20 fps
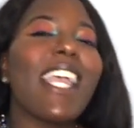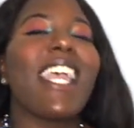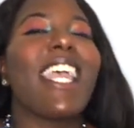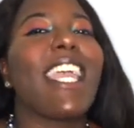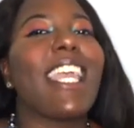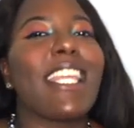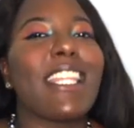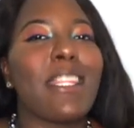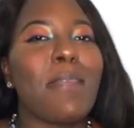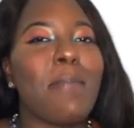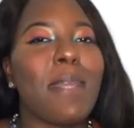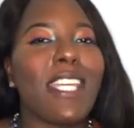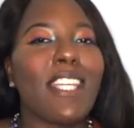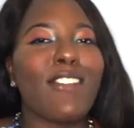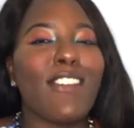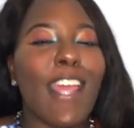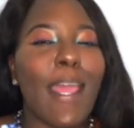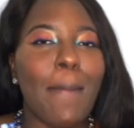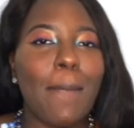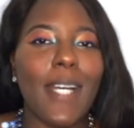and hit the big
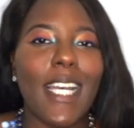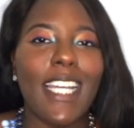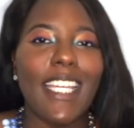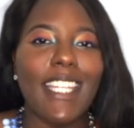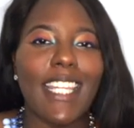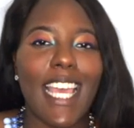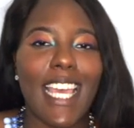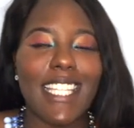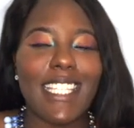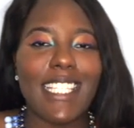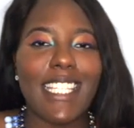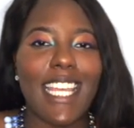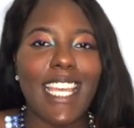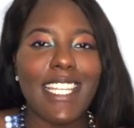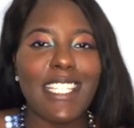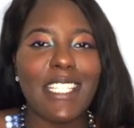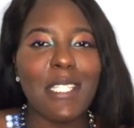red button that says